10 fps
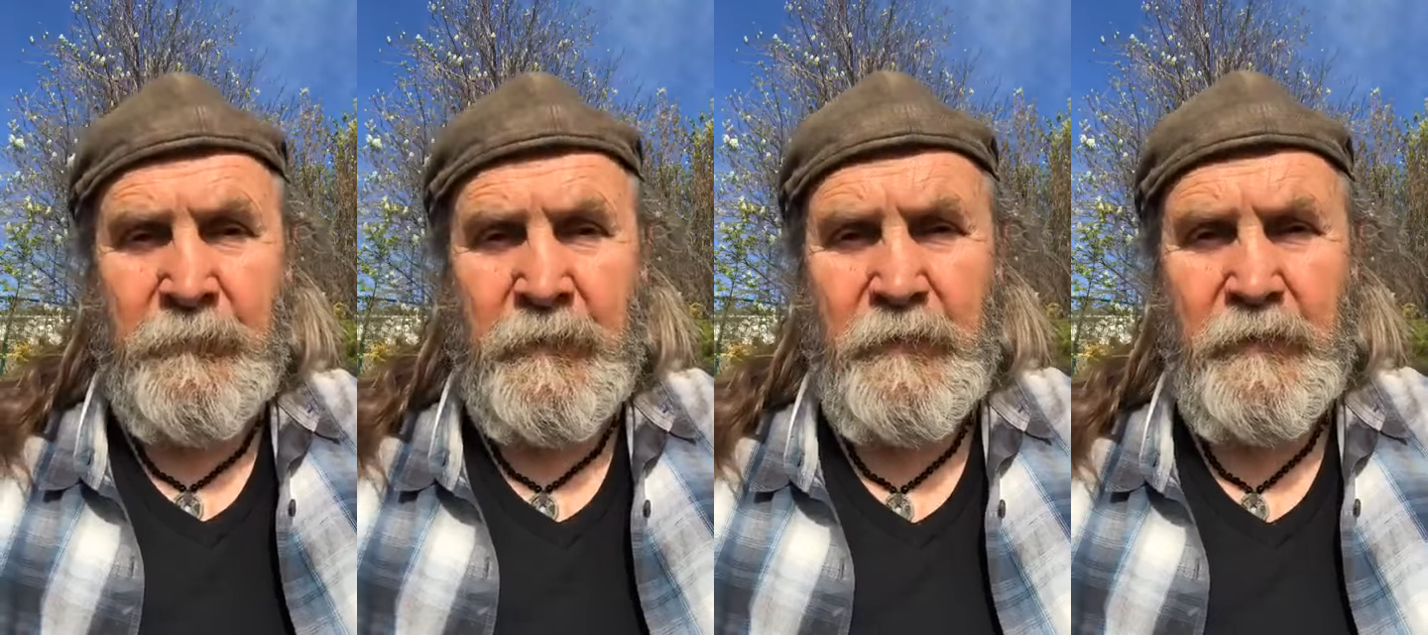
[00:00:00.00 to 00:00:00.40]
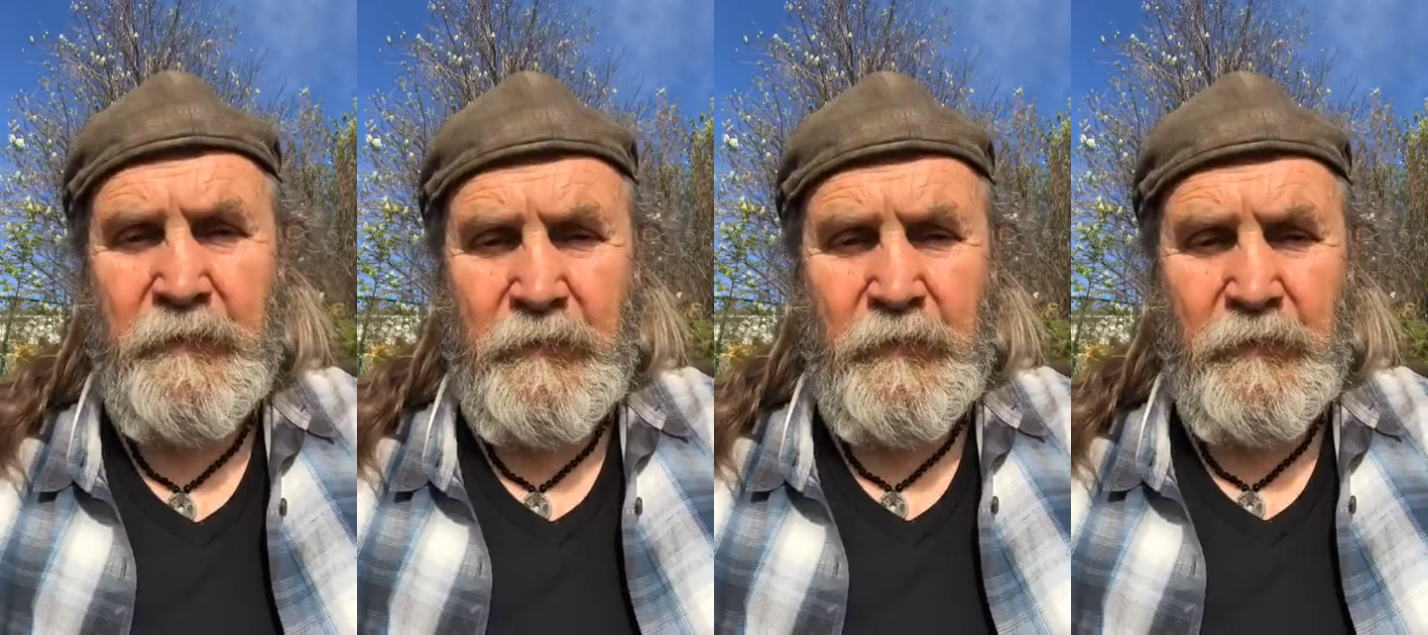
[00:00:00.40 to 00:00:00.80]
There
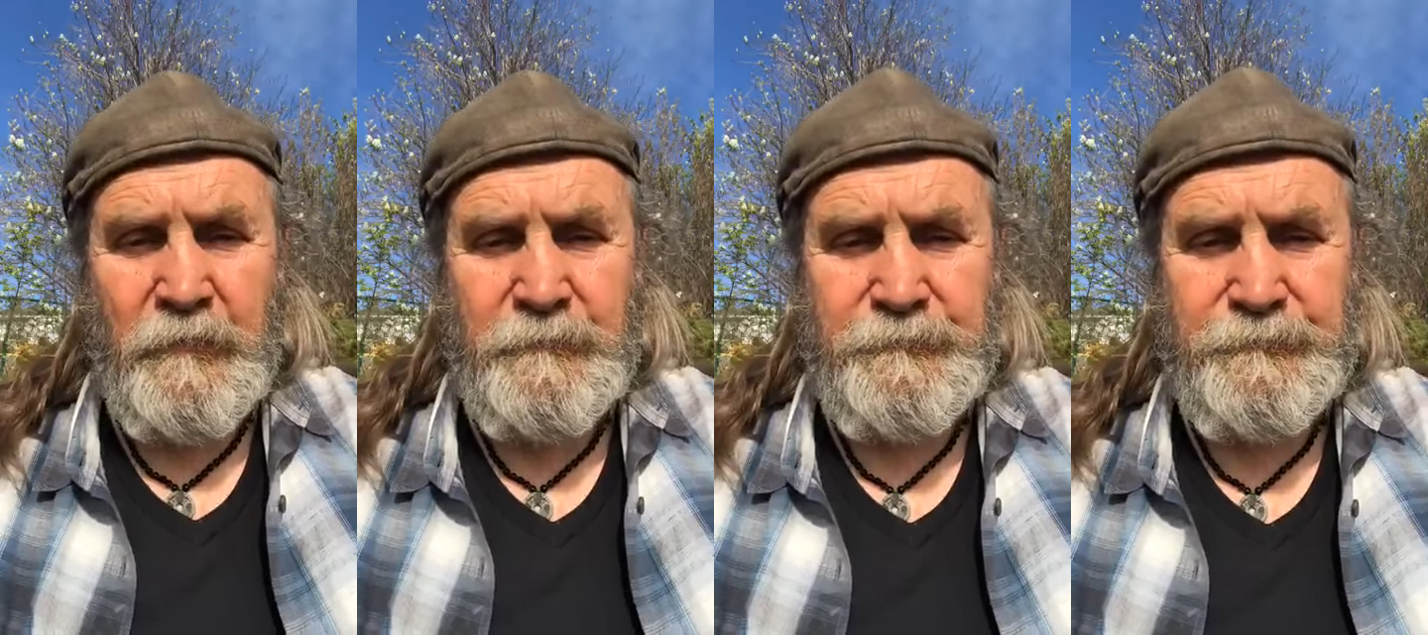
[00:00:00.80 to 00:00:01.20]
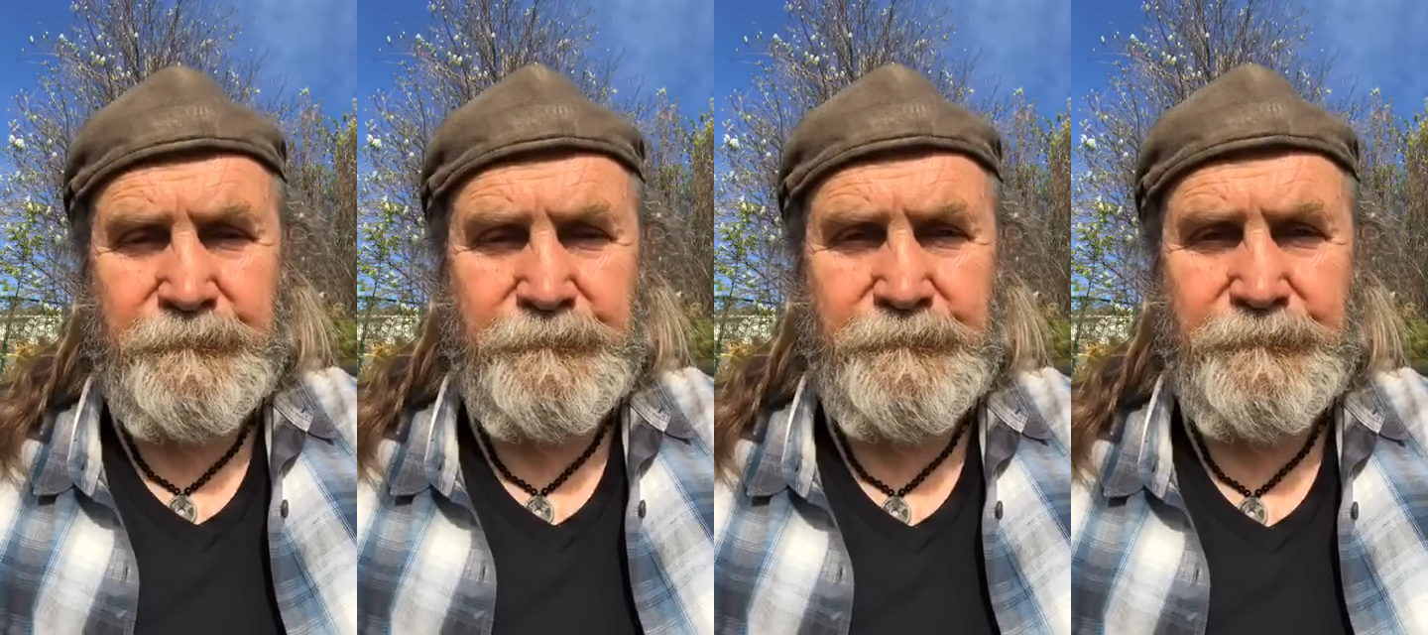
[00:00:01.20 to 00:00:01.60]
you go.
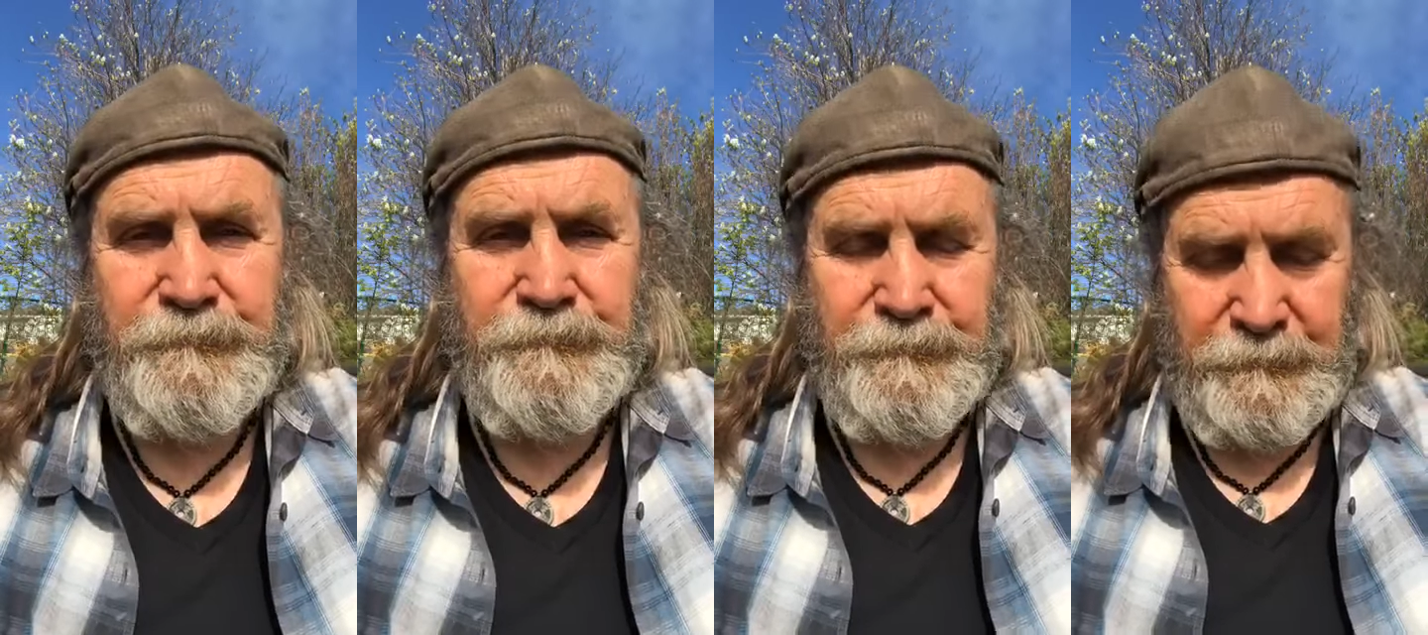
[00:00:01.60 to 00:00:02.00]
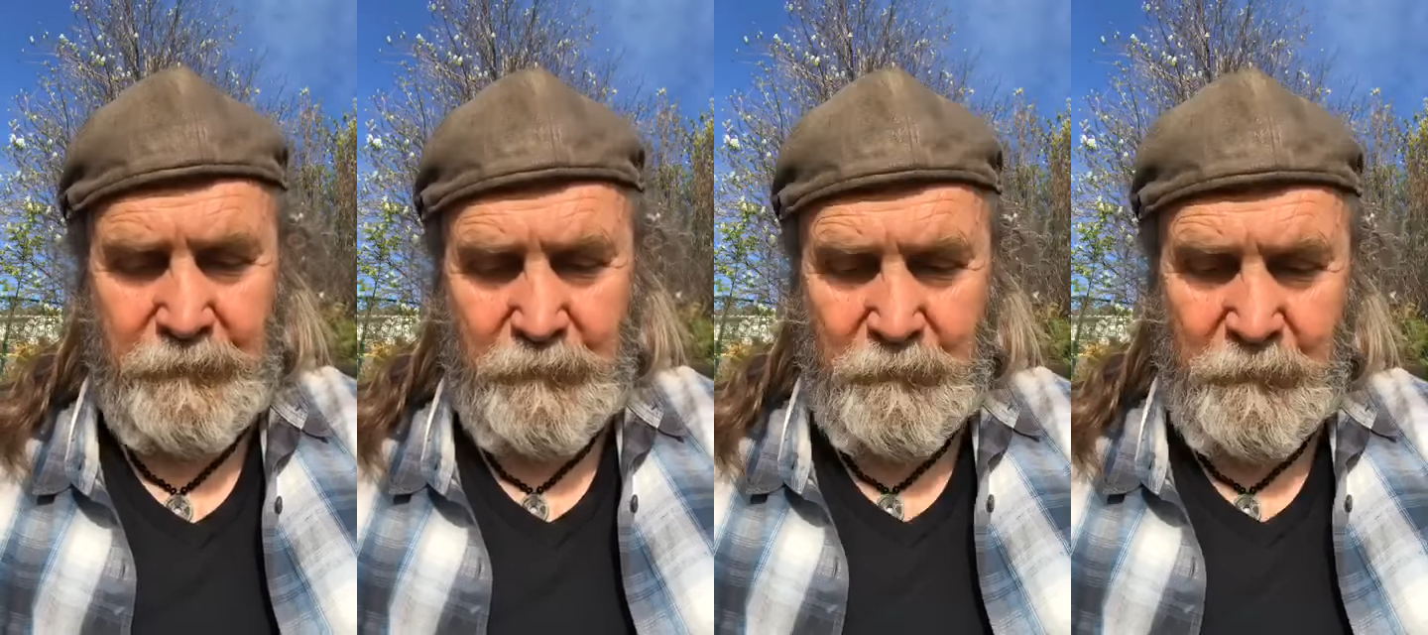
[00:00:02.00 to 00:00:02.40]

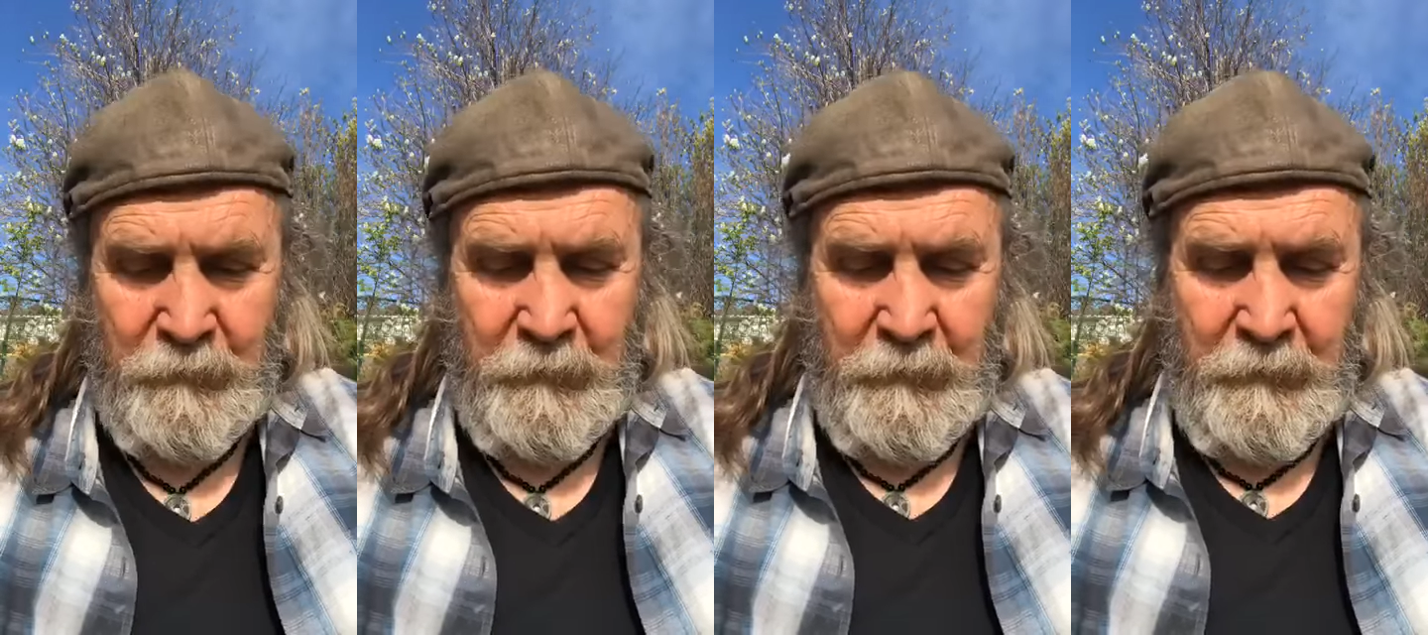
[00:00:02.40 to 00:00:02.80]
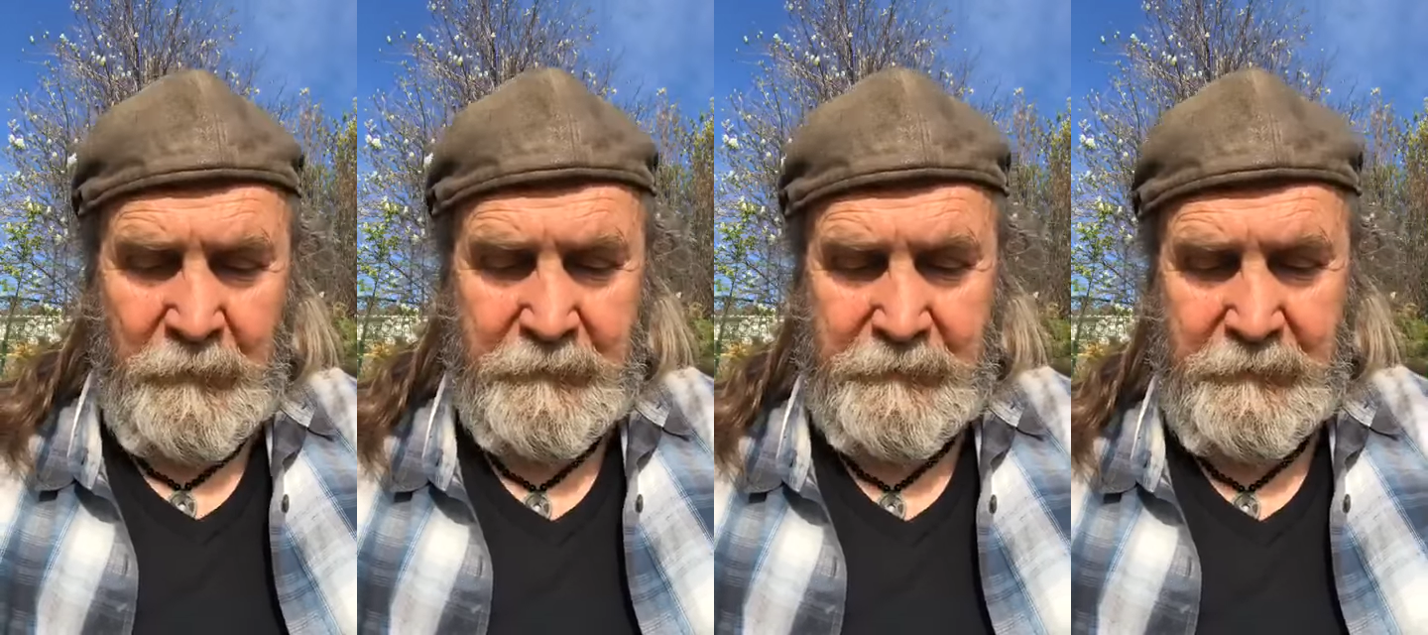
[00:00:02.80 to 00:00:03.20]
So
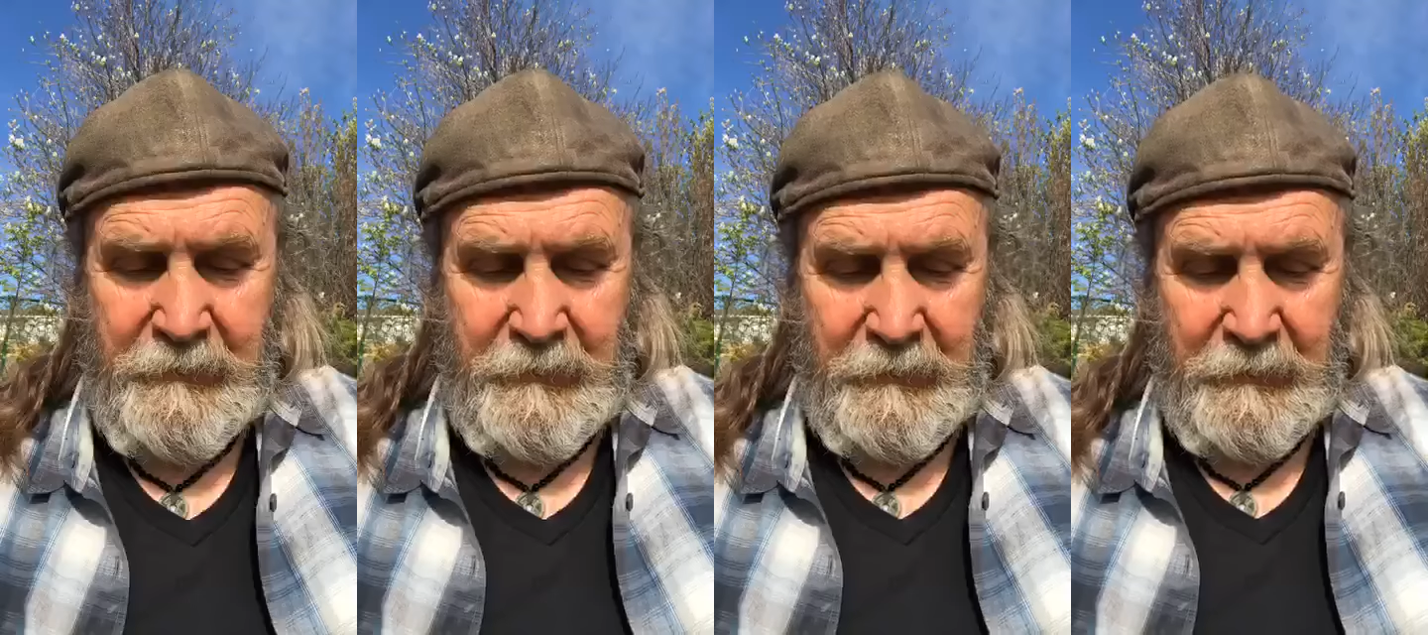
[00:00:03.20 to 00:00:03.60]
that's the